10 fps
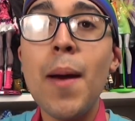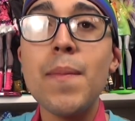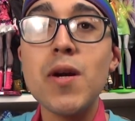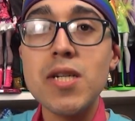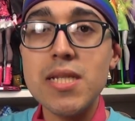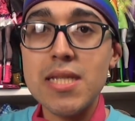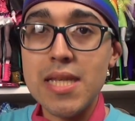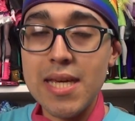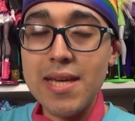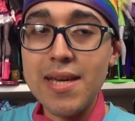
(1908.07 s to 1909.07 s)

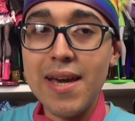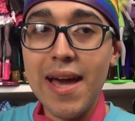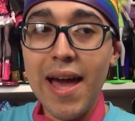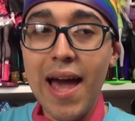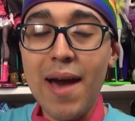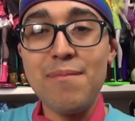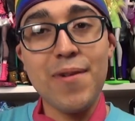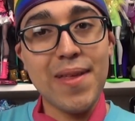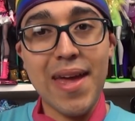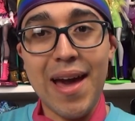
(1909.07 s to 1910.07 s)
Personally, I'm
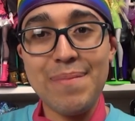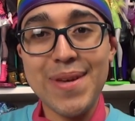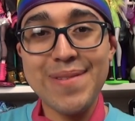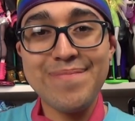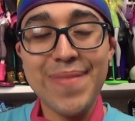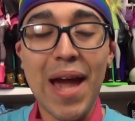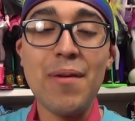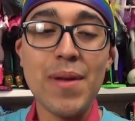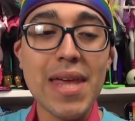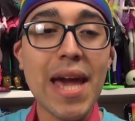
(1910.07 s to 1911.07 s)
really happy. I
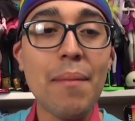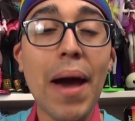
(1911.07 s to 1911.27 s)
really am.